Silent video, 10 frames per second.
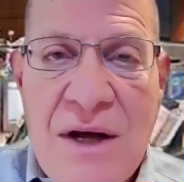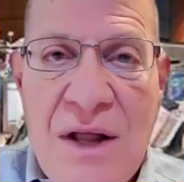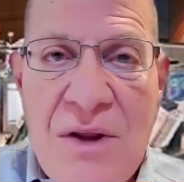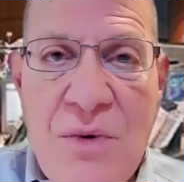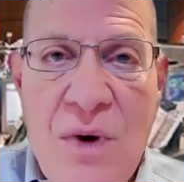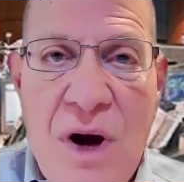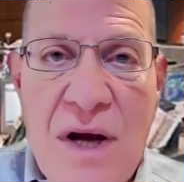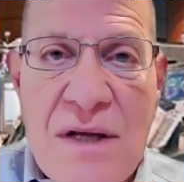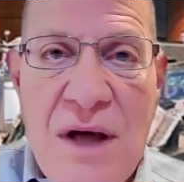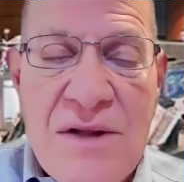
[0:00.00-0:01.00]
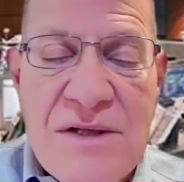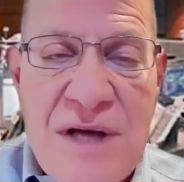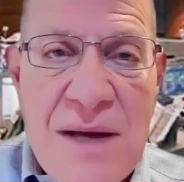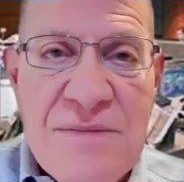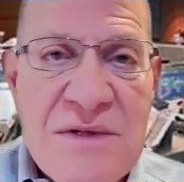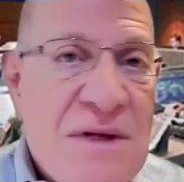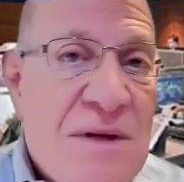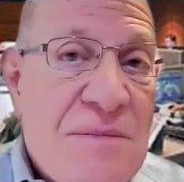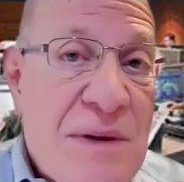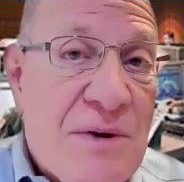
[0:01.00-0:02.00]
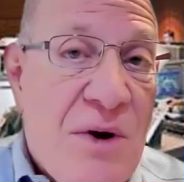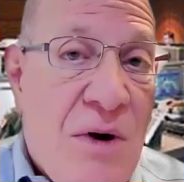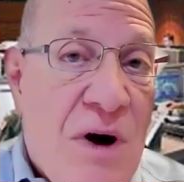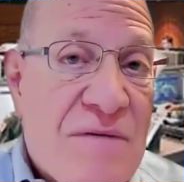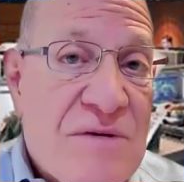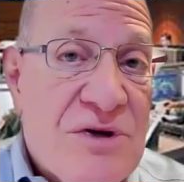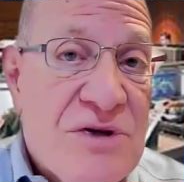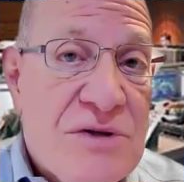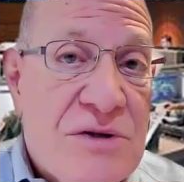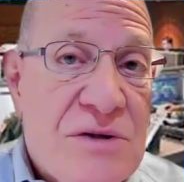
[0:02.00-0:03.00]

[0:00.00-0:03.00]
Otherwise, other times people go off and just